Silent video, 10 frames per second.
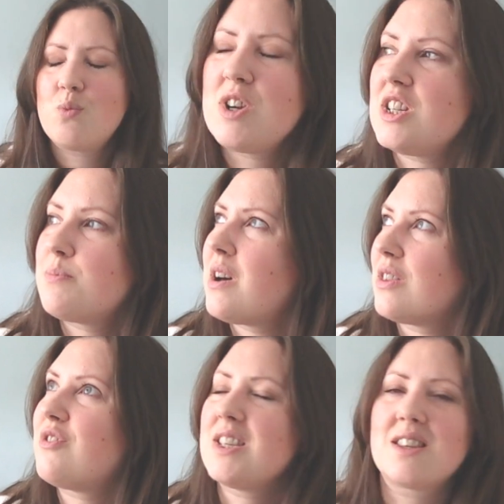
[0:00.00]
which is part
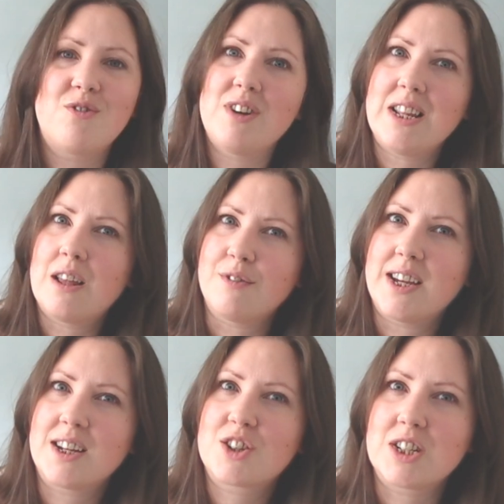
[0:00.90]
of the reason I really love
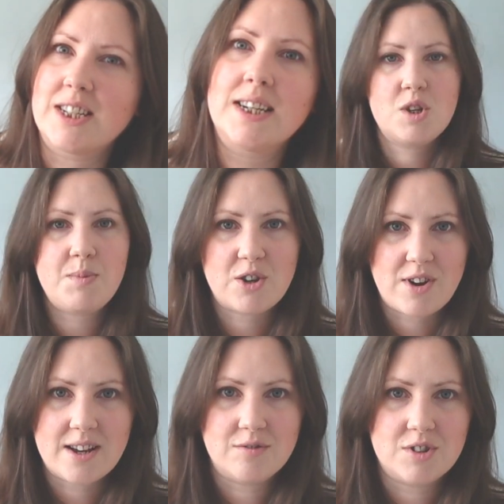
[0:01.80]
it, actually. To be
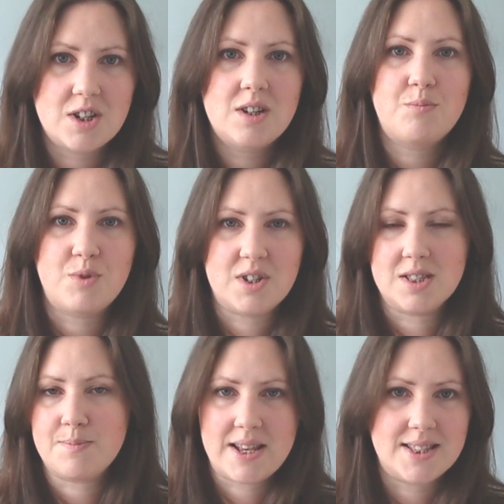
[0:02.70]
crowned
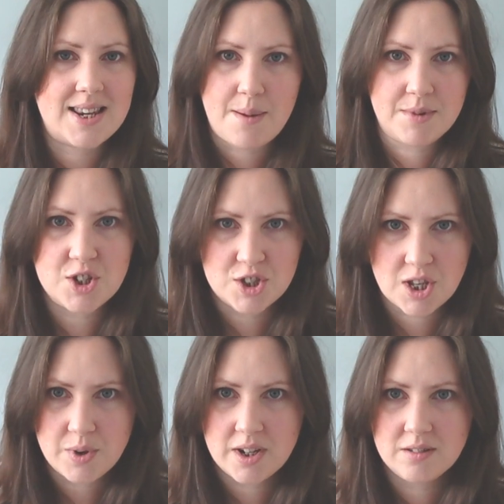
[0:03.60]
Britain's best amateur
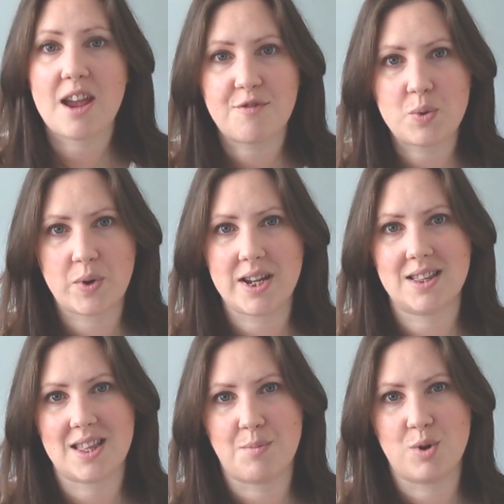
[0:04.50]
sewer. Every
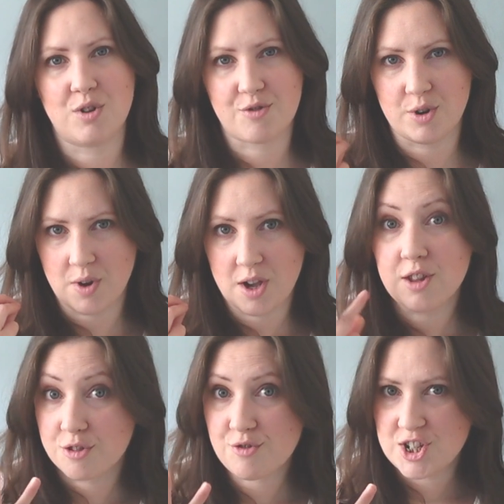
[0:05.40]
week they're put through
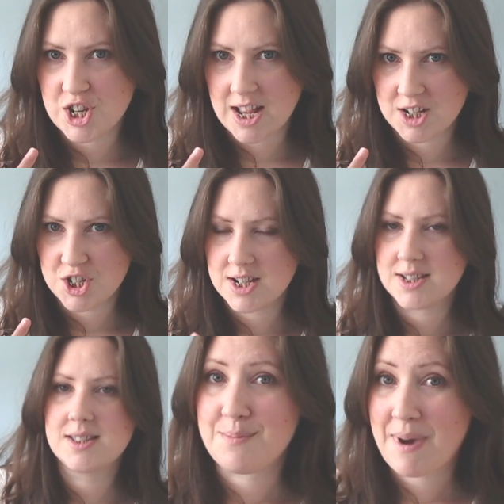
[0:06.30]
3
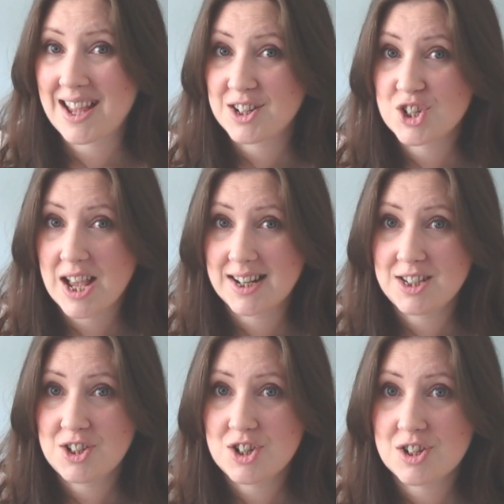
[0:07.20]
challenges. The pattern
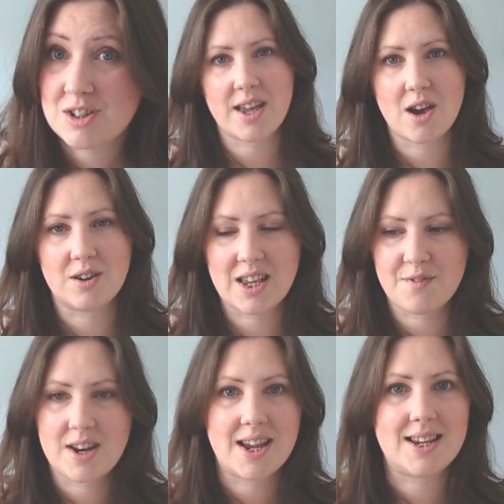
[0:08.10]
challenge, where they are
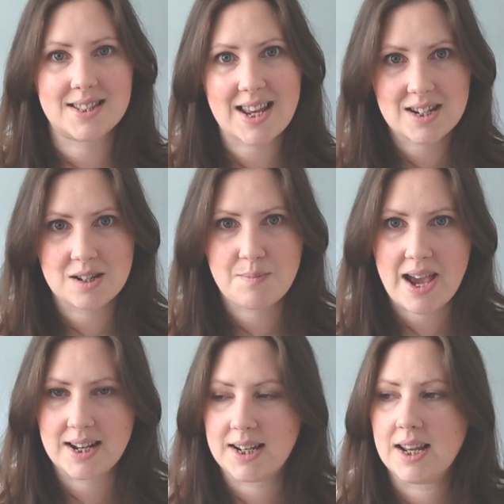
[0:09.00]
given a standard
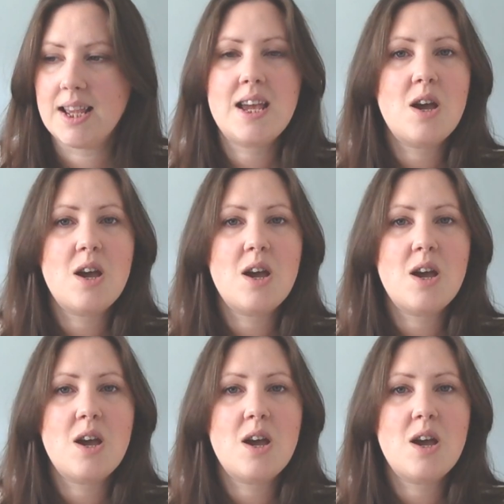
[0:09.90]
pattern